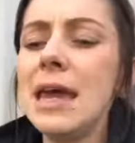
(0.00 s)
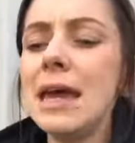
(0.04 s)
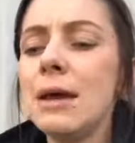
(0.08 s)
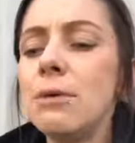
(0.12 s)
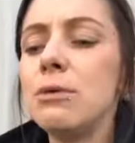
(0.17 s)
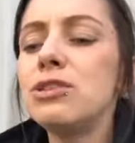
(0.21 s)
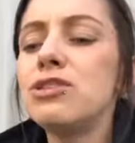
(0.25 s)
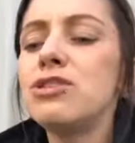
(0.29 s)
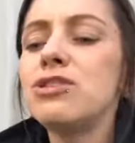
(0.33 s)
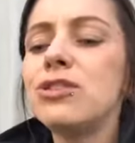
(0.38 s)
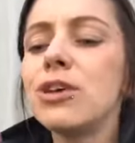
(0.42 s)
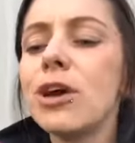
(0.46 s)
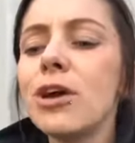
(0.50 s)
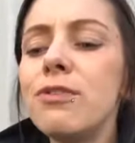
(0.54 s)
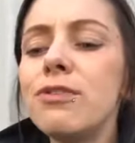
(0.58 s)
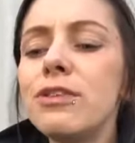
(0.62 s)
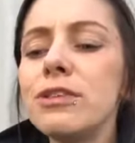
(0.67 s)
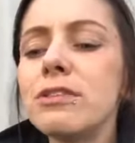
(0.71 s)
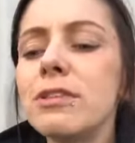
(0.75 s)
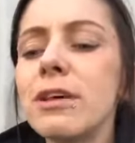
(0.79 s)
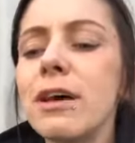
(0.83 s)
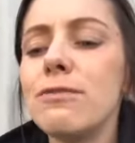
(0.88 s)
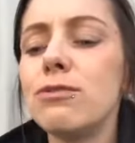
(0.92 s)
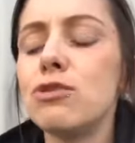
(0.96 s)
it was
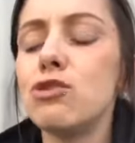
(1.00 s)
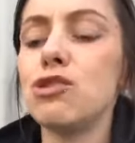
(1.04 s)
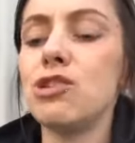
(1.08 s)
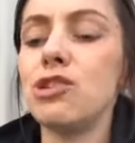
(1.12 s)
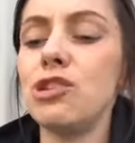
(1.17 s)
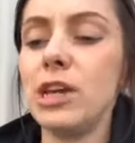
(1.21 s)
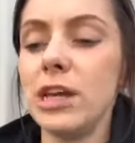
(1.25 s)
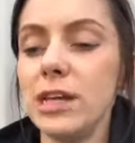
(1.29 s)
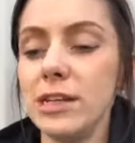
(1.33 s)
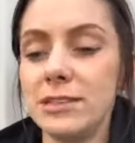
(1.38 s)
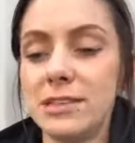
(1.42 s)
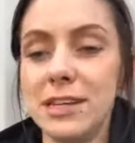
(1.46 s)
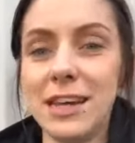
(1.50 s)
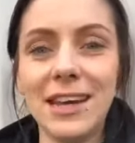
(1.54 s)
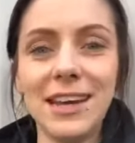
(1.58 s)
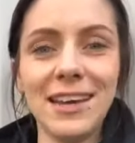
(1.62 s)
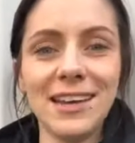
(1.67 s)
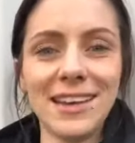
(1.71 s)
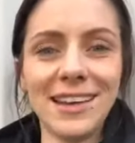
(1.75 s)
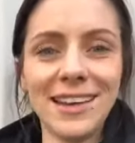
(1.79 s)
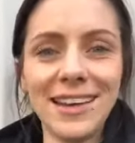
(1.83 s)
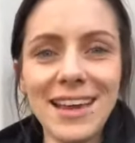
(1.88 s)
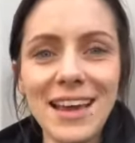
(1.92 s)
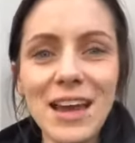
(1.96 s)
surface level shit,
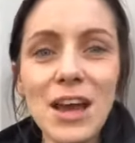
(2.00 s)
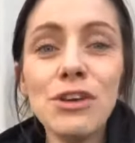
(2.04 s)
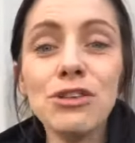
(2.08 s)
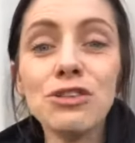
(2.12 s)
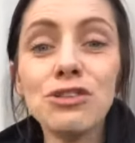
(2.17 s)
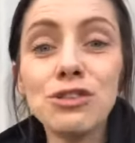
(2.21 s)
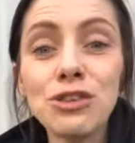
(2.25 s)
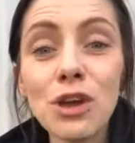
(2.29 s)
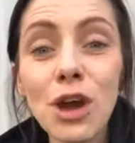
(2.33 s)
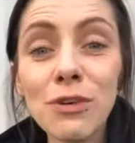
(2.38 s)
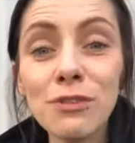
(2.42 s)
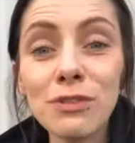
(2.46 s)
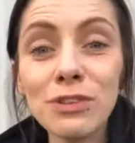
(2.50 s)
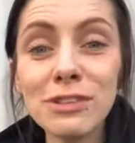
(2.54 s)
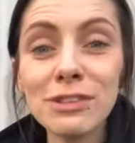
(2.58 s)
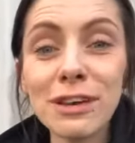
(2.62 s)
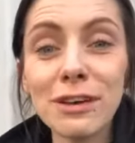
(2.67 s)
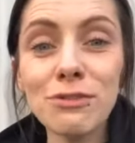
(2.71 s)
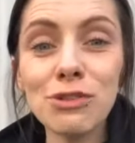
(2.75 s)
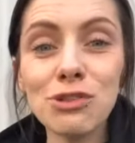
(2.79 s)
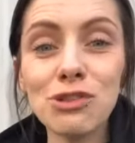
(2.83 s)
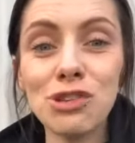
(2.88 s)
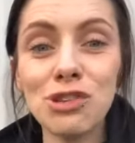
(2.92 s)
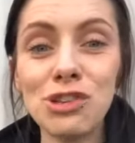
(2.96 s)
surface
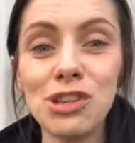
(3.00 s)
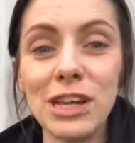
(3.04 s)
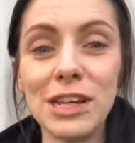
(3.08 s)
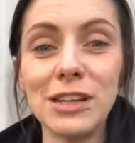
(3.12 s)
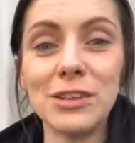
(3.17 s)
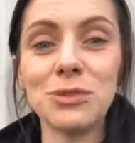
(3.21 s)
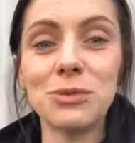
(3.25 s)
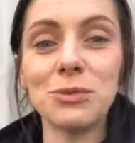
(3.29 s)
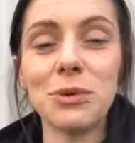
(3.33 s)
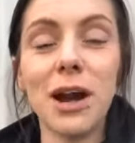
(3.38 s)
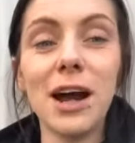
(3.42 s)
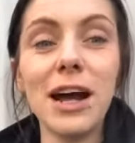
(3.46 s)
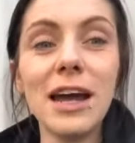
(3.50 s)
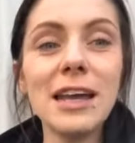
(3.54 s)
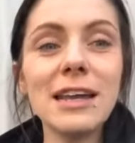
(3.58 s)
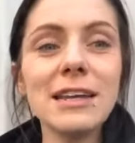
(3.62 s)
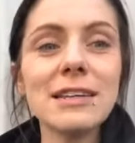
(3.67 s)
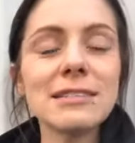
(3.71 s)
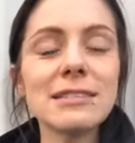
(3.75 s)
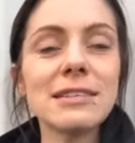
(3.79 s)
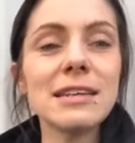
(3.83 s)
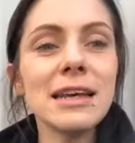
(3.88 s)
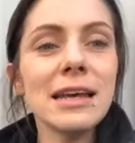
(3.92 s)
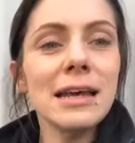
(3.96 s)
level shit,
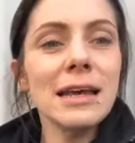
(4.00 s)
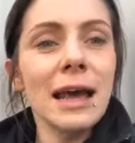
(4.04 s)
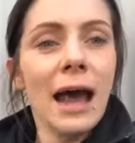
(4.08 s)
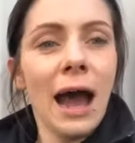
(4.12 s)
right?